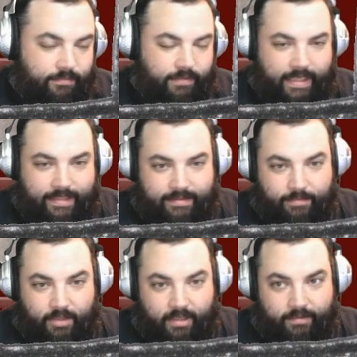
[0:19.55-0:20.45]
We got
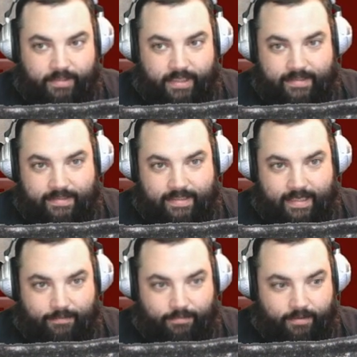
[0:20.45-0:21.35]
some Autodesk
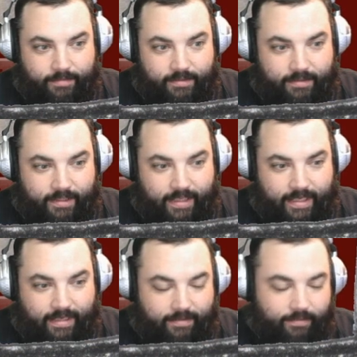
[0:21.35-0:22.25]
stock we're going to be looking
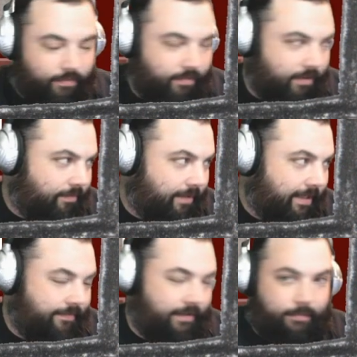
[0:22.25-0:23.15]
at. Worldwide
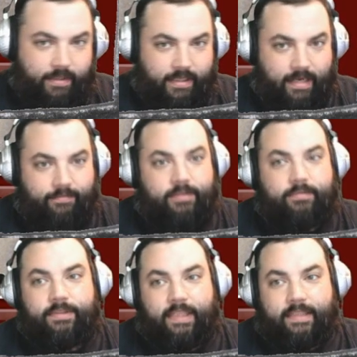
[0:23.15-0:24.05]
Developer Conference
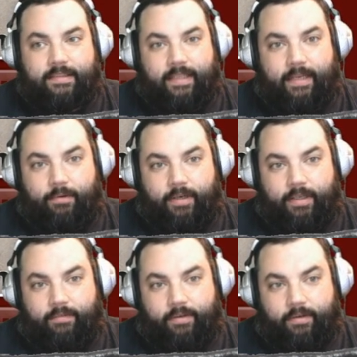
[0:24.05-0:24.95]
was yesterday. We're going to
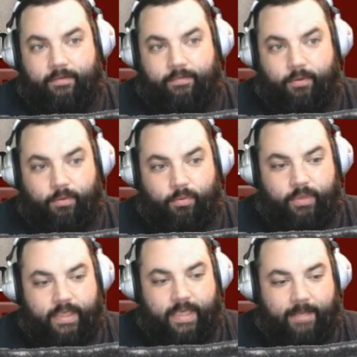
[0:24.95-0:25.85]
give our full
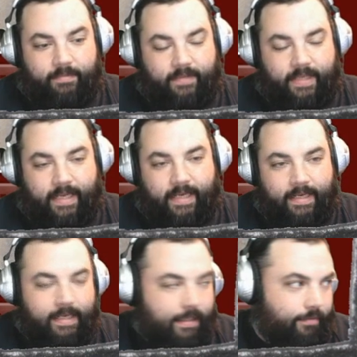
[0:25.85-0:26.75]
recap of that.
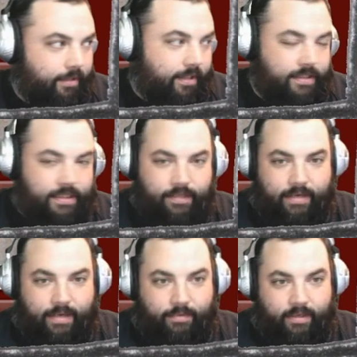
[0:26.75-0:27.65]
We're going to continue
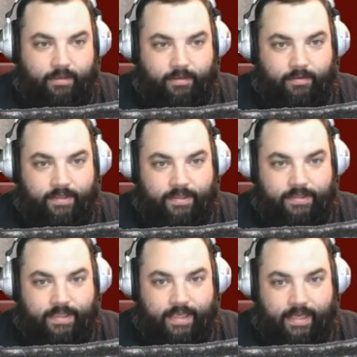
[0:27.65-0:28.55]
on with our clothing
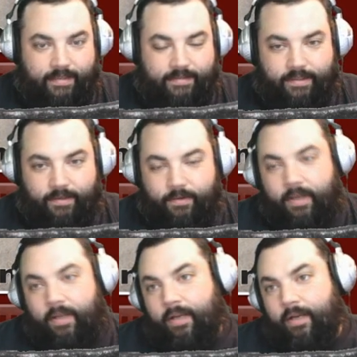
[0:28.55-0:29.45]
stock. So
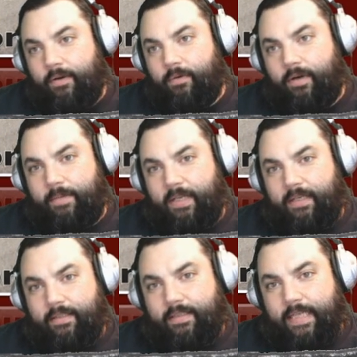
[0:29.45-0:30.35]
we're going to
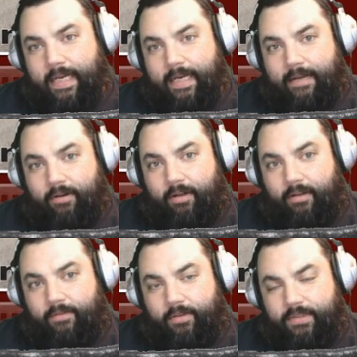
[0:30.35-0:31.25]
be checking out all
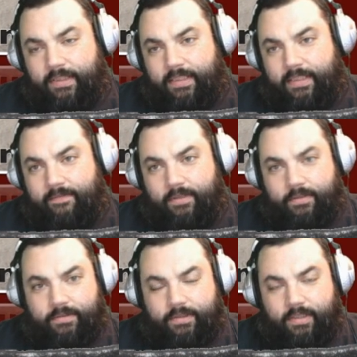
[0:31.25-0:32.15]
of those. Each of
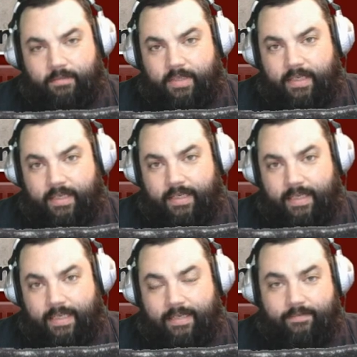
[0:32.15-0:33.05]
those is going to be an
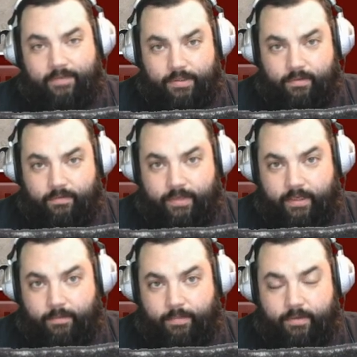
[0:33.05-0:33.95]
individual
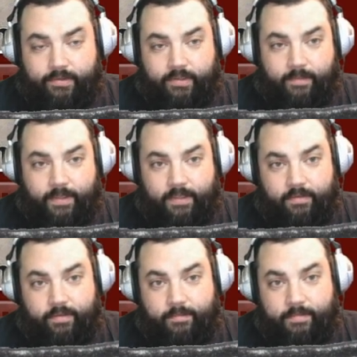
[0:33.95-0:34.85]
video posted up at
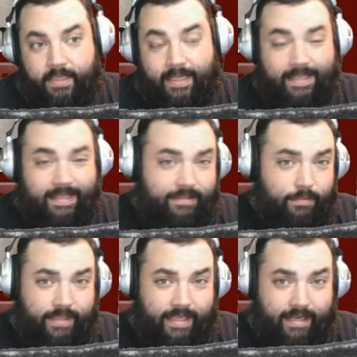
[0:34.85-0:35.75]
YouTube today, and that's what
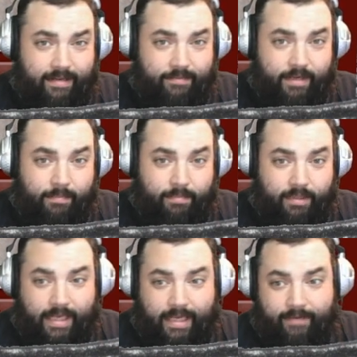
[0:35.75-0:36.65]
we got coming up
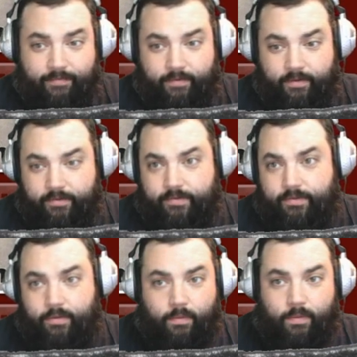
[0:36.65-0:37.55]
live for those of you
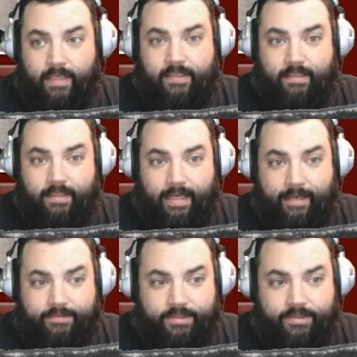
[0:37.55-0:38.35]
who are watching live.